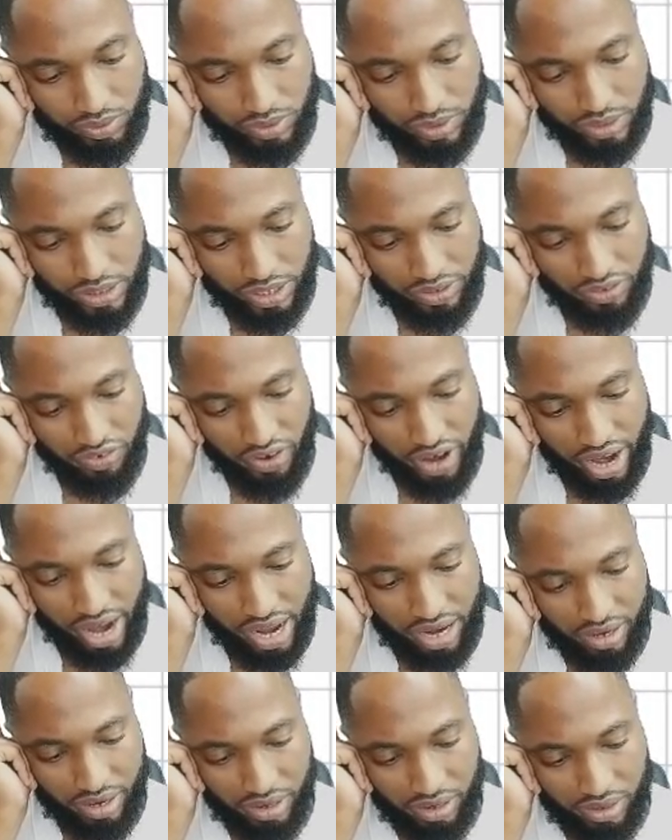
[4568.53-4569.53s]
is a
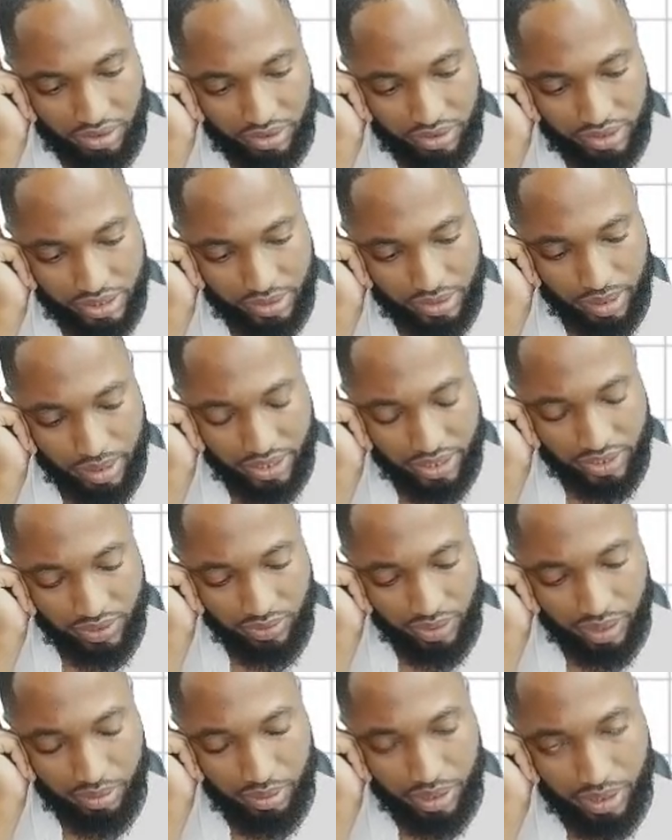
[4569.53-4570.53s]
triangle. 6 by h
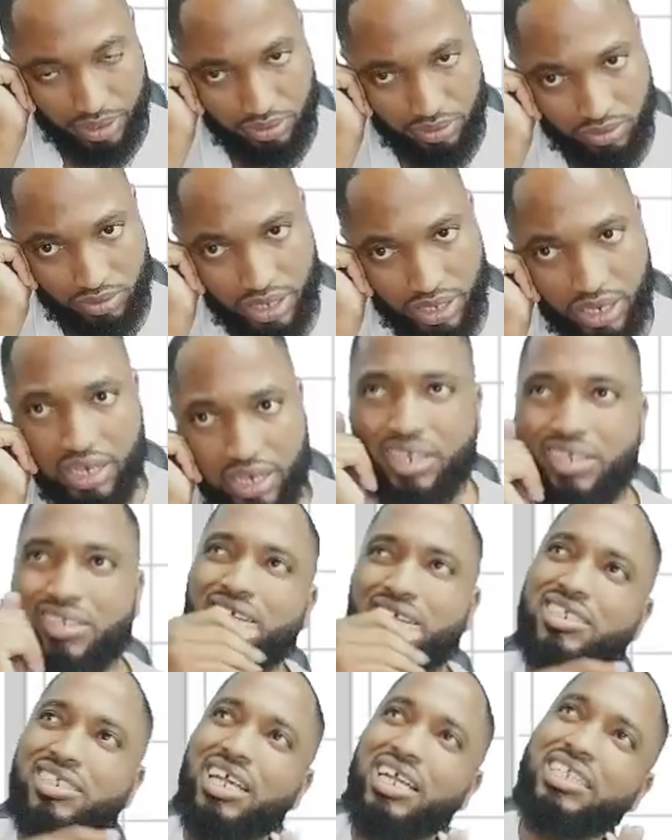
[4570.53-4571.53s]
divided by 2. Does that